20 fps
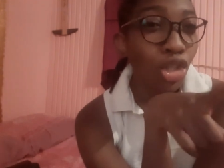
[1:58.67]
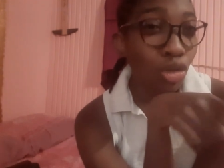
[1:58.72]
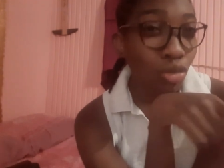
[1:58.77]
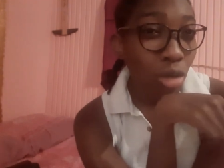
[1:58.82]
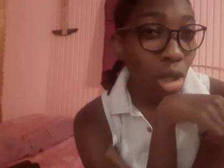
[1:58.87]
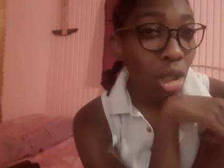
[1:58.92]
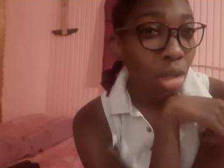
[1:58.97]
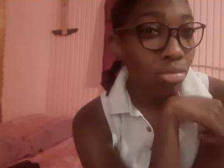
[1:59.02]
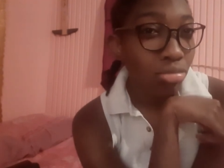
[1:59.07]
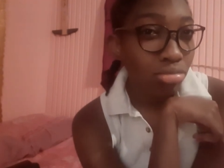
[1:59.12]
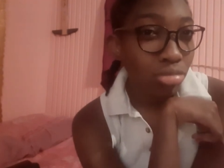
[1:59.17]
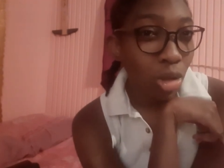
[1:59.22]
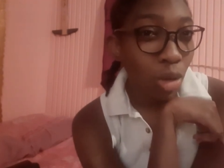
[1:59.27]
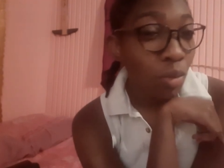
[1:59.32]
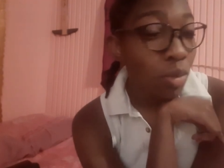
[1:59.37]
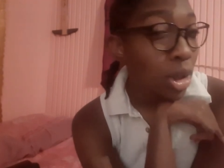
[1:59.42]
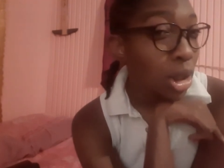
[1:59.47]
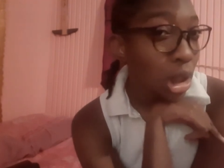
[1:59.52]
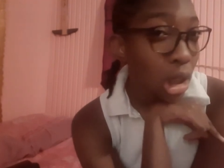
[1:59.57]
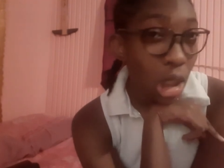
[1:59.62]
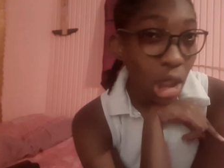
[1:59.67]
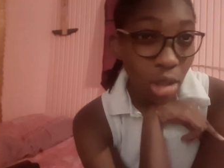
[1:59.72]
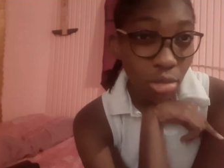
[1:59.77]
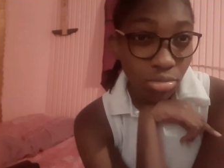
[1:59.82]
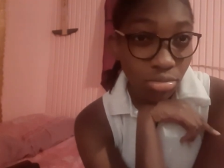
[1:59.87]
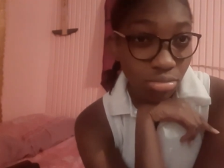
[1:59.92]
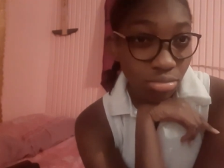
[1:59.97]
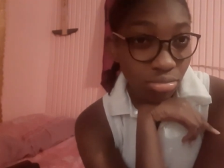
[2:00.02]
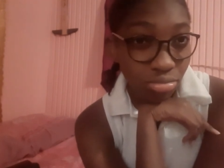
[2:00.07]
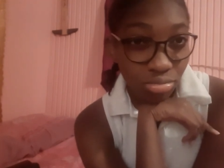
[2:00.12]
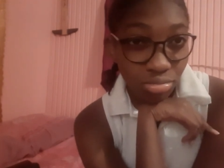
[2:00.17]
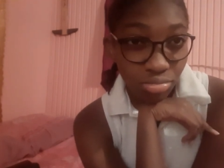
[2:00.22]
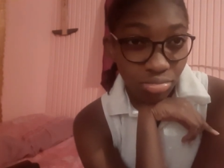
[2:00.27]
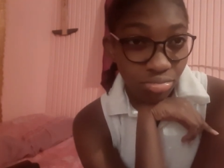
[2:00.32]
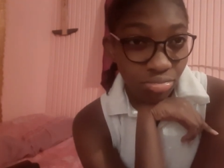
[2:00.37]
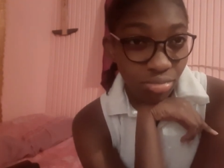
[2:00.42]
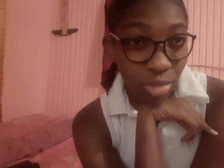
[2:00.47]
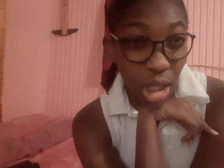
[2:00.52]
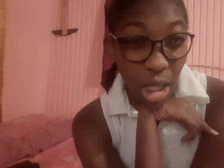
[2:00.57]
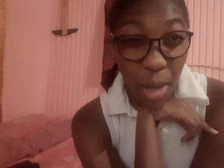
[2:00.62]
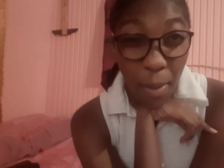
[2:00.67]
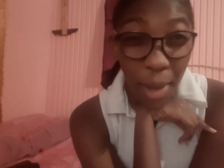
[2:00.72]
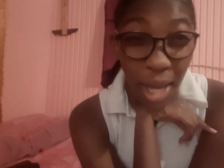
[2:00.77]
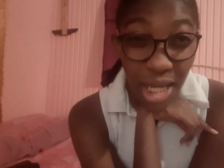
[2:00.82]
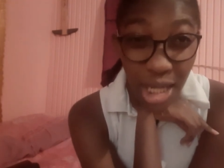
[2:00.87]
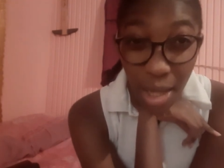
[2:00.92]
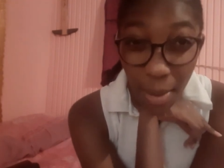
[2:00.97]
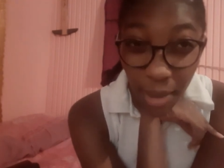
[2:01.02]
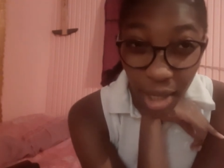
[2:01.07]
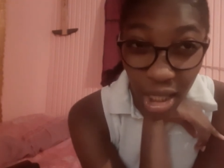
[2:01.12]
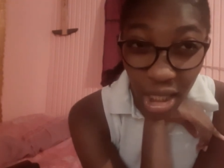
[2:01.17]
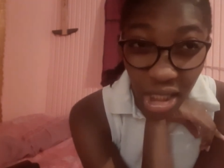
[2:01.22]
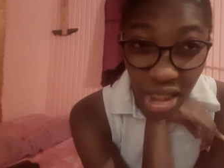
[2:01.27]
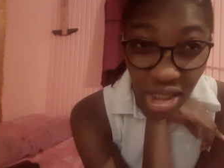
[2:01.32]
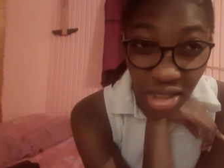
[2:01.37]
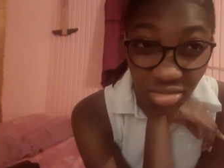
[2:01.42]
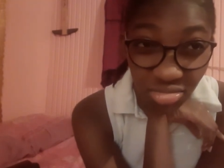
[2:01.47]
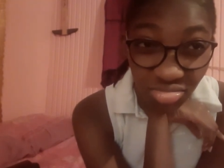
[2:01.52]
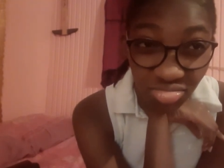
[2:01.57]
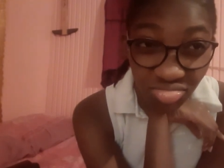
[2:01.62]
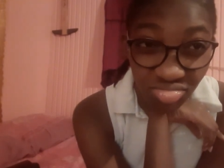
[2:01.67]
You didn't. You really didn't. In a pandemic.